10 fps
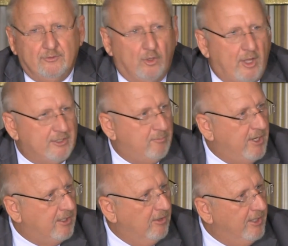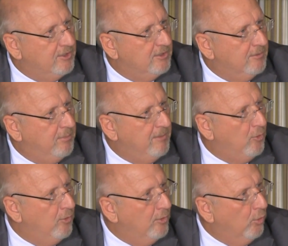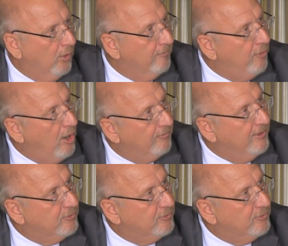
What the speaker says: a lot of speculation. The people who were involved